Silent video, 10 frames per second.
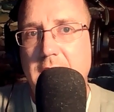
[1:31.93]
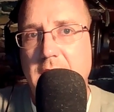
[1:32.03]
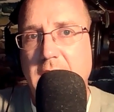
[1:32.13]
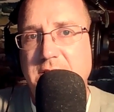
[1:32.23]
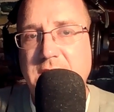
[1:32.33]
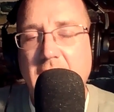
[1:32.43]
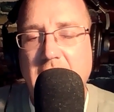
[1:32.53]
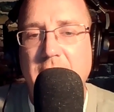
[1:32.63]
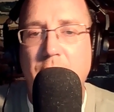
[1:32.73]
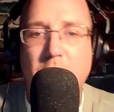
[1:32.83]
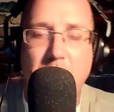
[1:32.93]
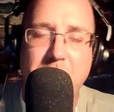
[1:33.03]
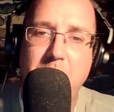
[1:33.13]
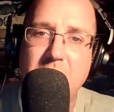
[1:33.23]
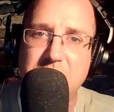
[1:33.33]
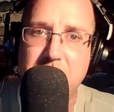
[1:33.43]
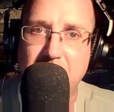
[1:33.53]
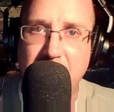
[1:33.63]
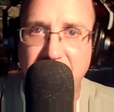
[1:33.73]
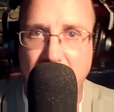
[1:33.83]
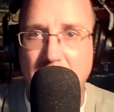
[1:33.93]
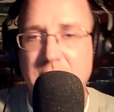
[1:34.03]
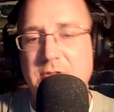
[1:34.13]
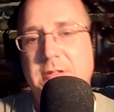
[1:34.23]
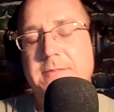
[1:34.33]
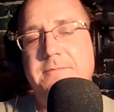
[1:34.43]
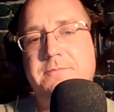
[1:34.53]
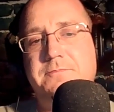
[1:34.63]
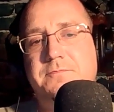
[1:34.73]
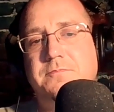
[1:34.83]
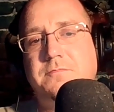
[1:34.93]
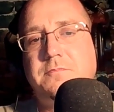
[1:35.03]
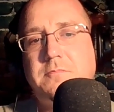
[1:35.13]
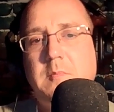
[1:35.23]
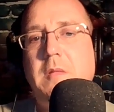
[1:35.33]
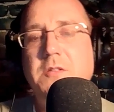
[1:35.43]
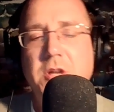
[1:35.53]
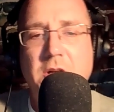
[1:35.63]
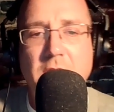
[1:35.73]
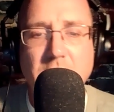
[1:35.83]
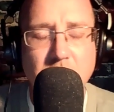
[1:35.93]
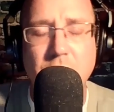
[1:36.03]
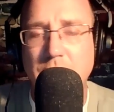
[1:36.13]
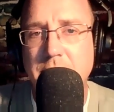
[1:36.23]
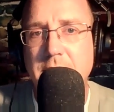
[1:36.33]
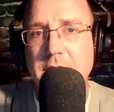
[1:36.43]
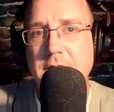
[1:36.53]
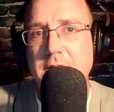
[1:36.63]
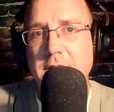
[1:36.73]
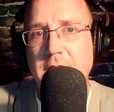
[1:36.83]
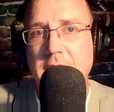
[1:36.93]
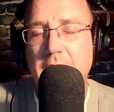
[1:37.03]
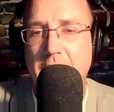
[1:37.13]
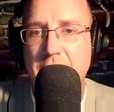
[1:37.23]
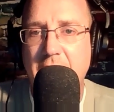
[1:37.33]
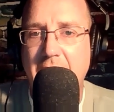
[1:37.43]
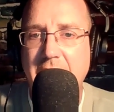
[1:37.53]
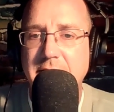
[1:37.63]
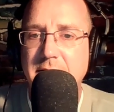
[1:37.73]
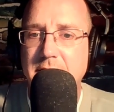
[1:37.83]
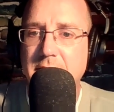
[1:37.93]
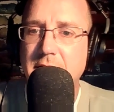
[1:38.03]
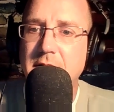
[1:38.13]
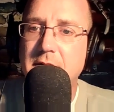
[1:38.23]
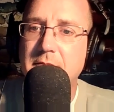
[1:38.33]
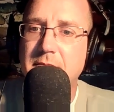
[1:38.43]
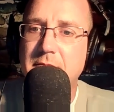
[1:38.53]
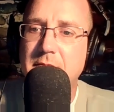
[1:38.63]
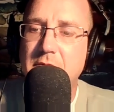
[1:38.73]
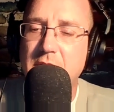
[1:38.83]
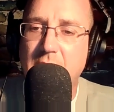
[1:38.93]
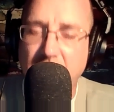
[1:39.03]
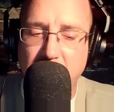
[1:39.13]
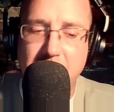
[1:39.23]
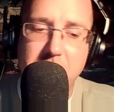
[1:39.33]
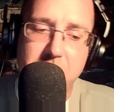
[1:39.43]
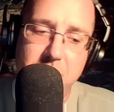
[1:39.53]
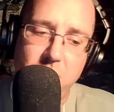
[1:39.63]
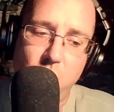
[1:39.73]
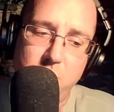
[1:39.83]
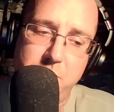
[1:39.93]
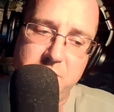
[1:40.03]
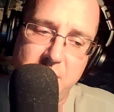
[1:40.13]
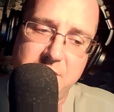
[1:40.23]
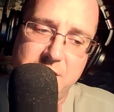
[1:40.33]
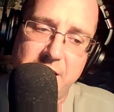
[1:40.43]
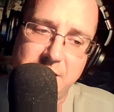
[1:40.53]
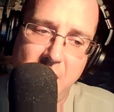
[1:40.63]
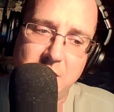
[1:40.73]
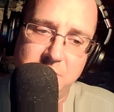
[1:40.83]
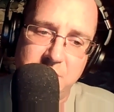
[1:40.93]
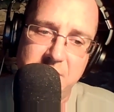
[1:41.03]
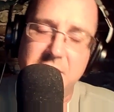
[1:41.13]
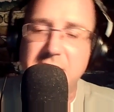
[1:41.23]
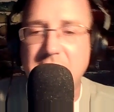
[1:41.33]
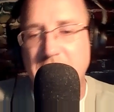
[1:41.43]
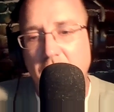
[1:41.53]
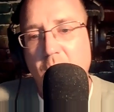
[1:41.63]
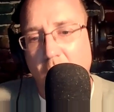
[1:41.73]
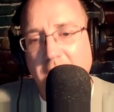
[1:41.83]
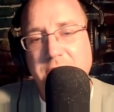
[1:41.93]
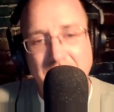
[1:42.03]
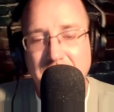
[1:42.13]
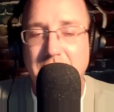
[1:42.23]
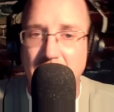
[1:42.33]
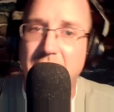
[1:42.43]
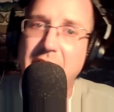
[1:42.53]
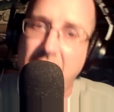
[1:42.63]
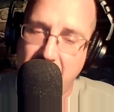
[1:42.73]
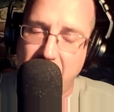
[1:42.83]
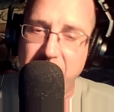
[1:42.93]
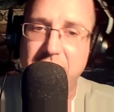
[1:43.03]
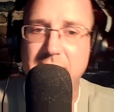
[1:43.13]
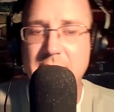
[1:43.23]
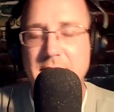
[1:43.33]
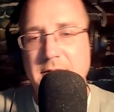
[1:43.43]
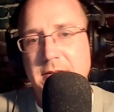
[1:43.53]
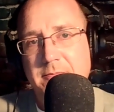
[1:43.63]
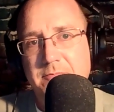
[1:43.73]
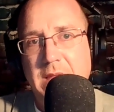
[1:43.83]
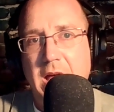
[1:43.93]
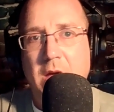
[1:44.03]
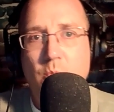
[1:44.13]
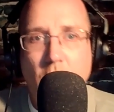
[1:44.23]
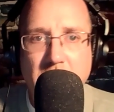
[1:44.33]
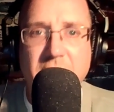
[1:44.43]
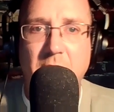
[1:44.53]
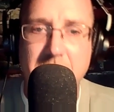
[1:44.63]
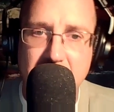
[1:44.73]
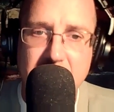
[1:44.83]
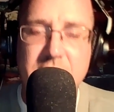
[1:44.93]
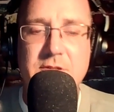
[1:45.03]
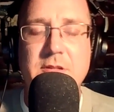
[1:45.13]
it's not out of the realm of possibility, folks, to conclude that the government would possess technology that they don't want you to know they have. And one of them is